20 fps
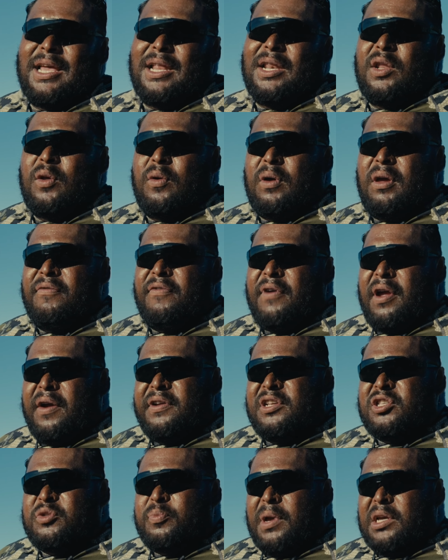and do a
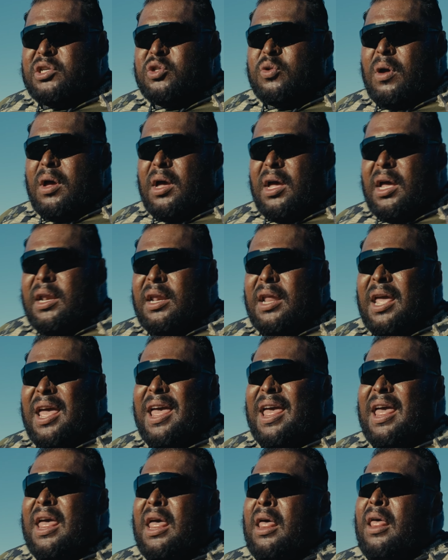very special hunt
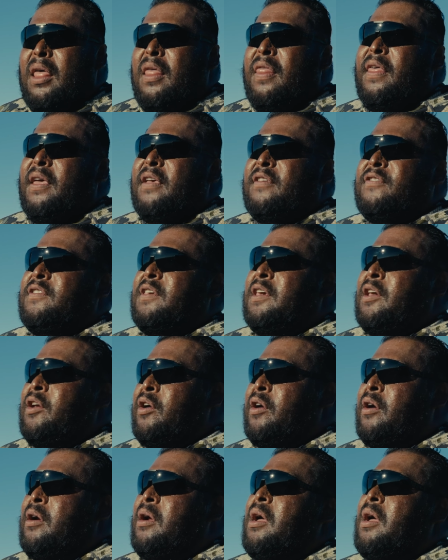this year.